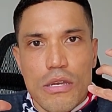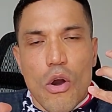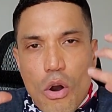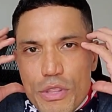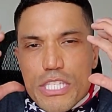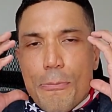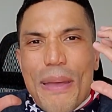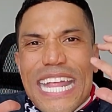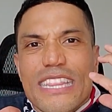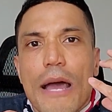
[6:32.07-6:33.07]
all this
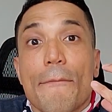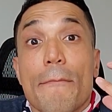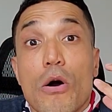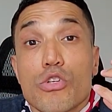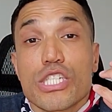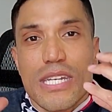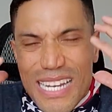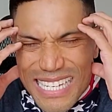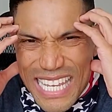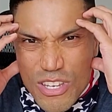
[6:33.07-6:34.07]
pent up emotion,
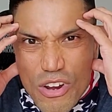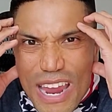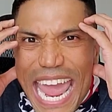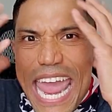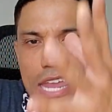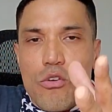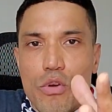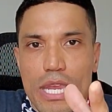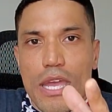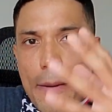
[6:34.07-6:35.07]
like you're angry